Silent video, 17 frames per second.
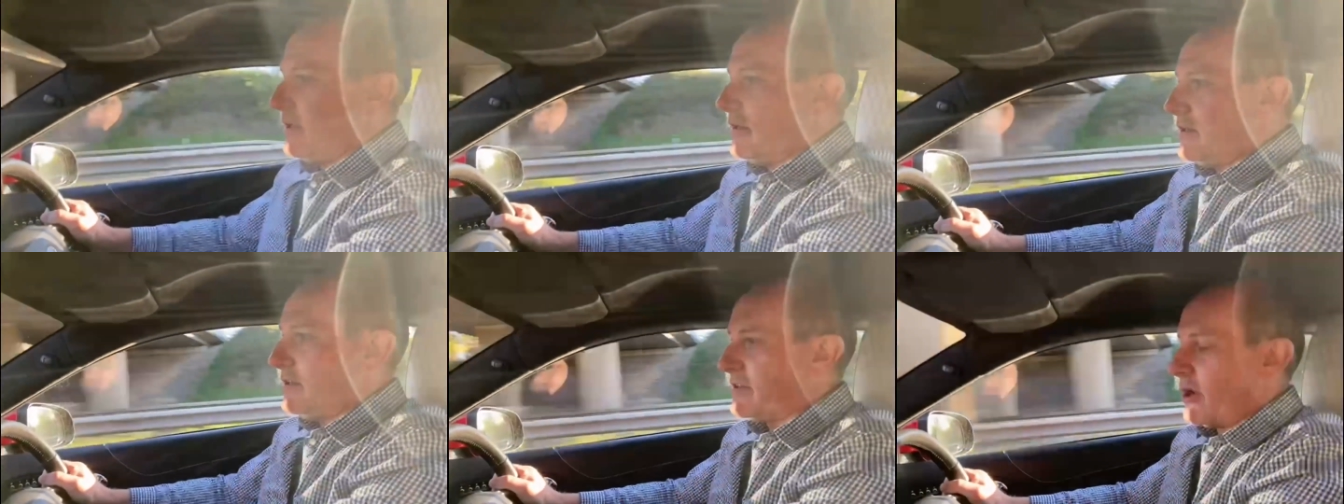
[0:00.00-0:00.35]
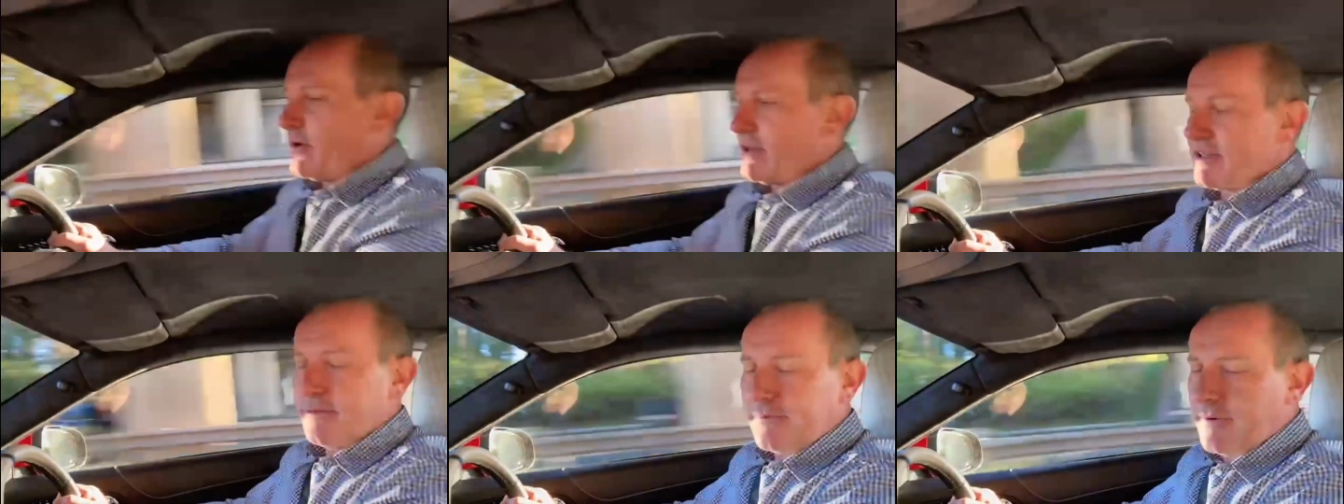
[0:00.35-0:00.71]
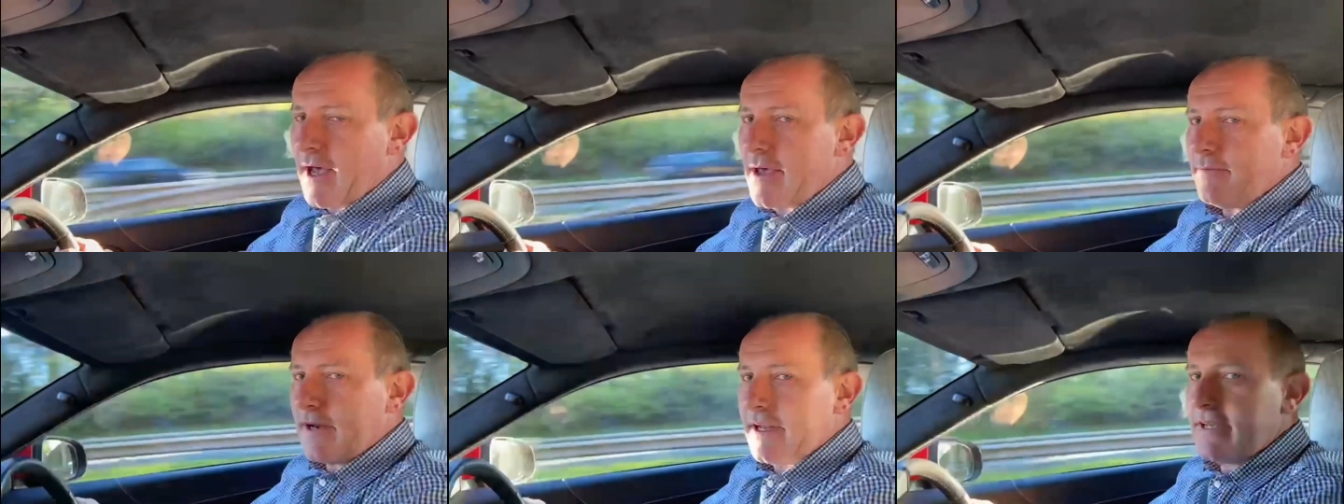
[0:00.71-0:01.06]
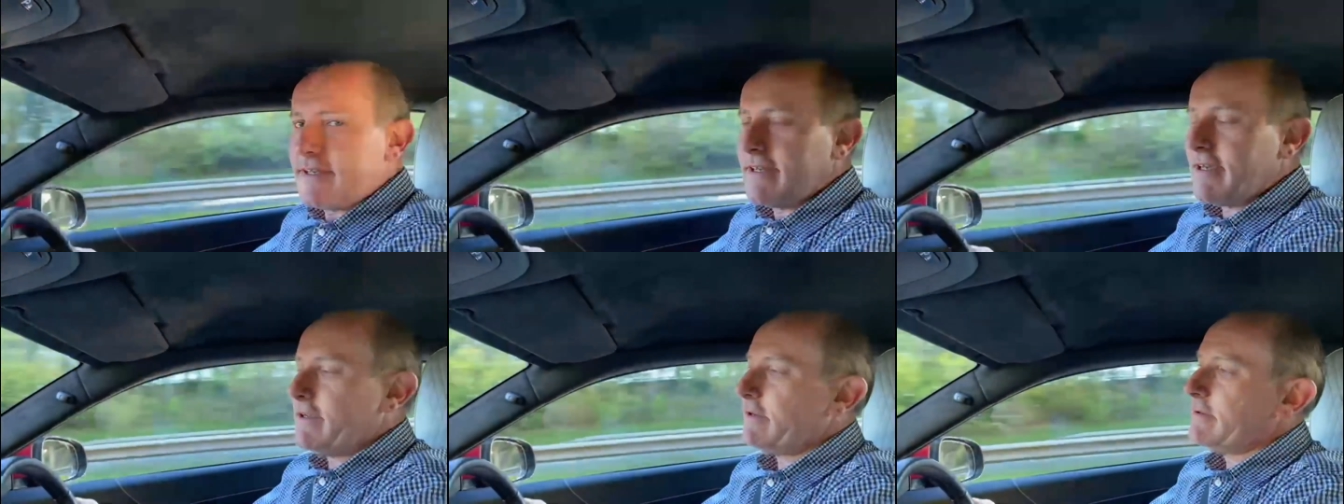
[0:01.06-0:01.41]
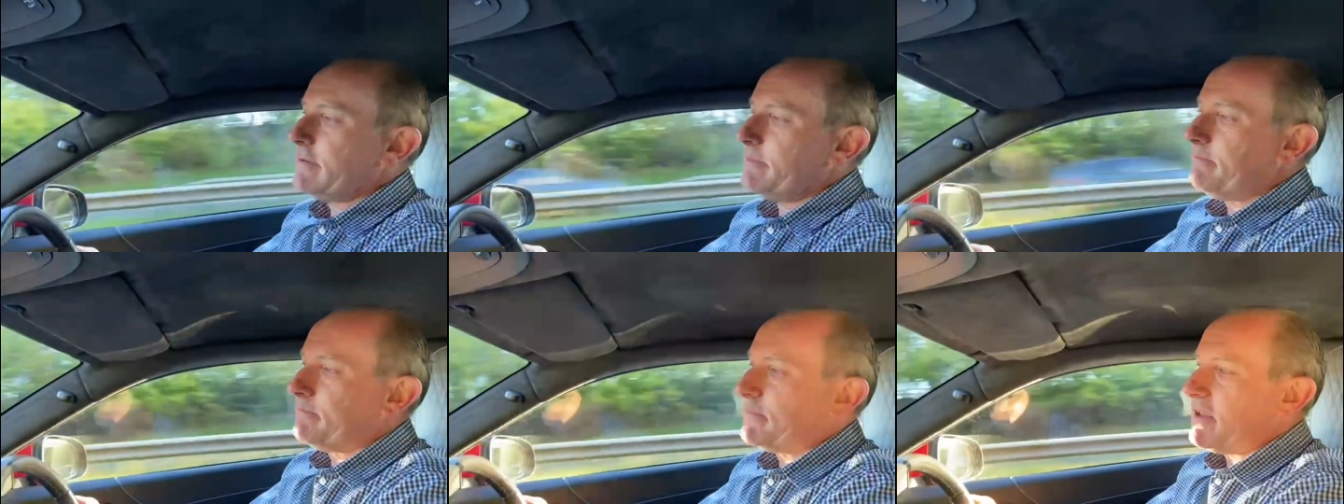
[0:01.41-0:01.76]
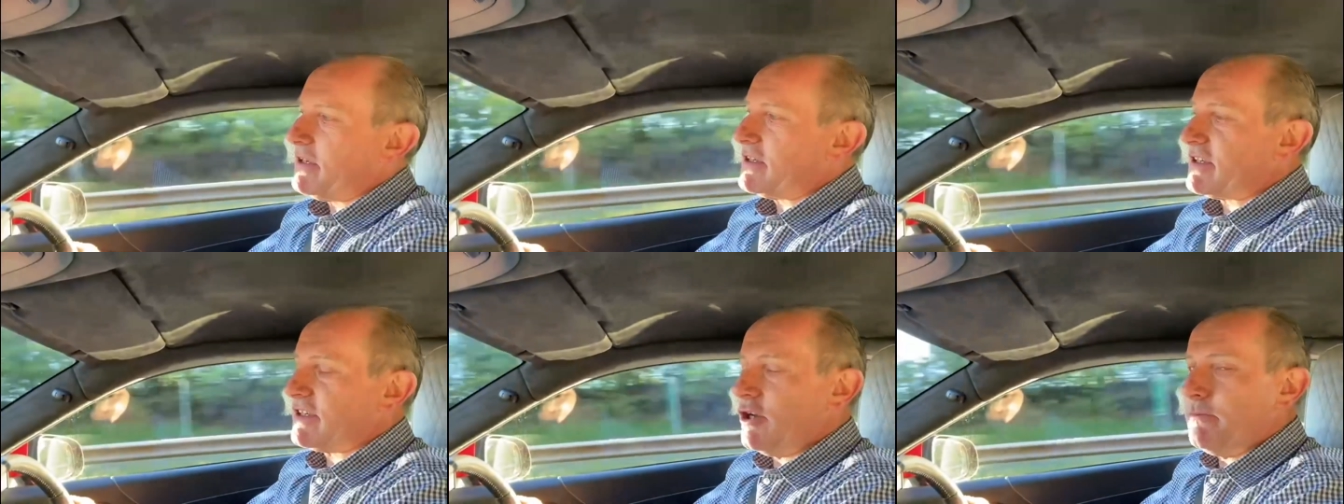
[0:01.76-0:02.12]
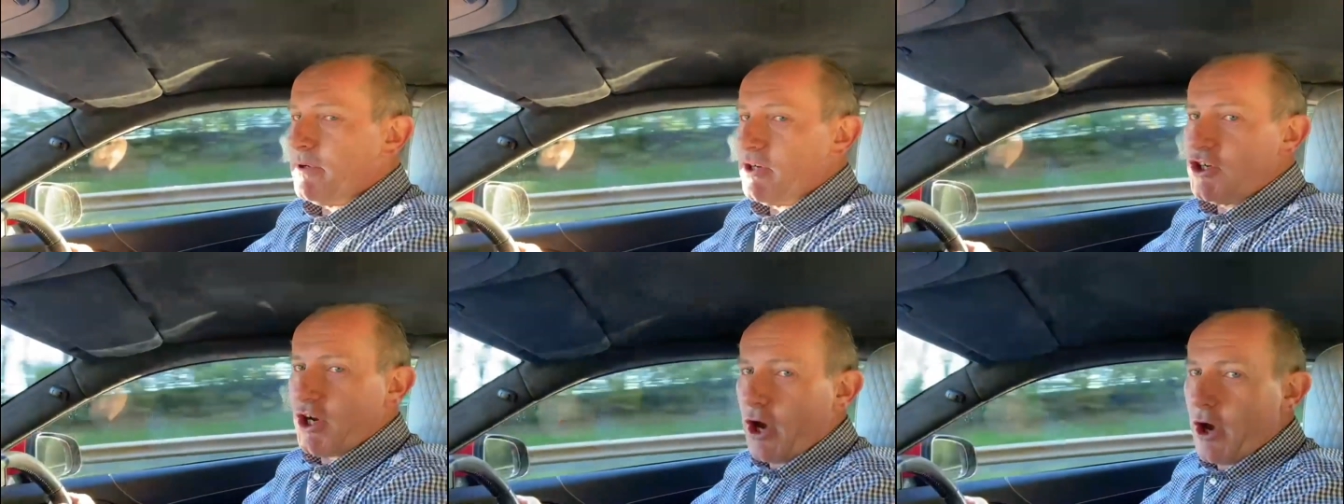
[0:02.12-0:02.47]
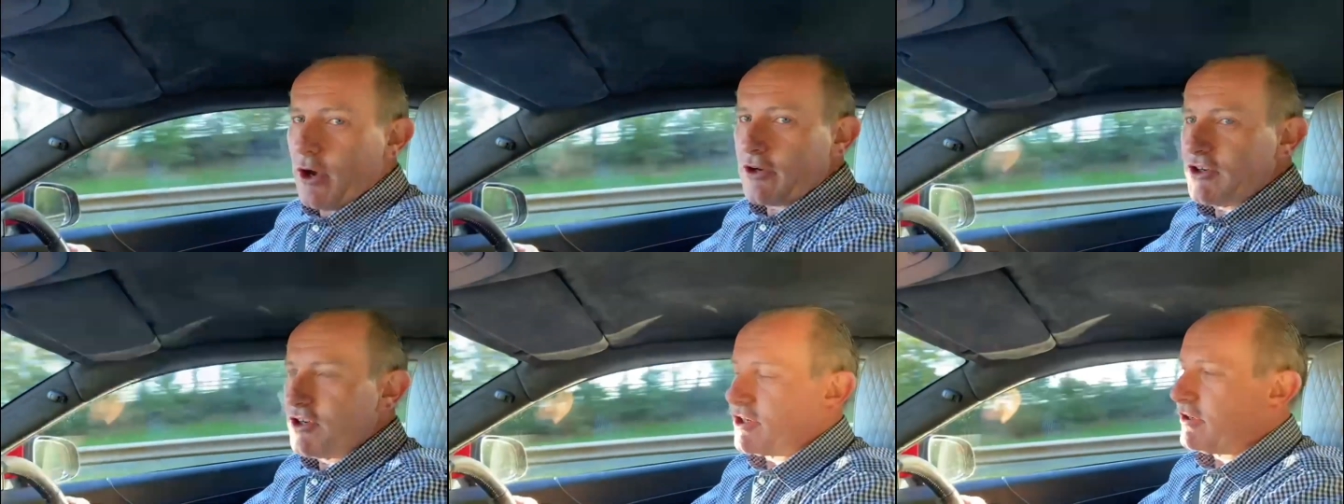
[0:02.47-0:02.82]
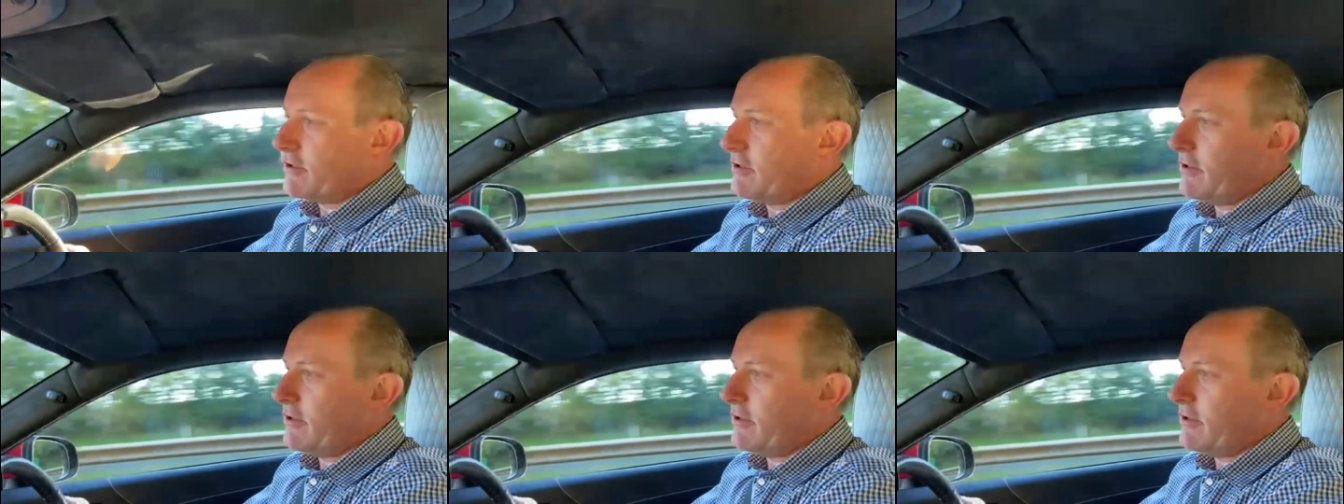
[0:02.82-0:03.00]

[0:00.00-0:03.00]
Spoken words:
So it's a 5-litre supercharged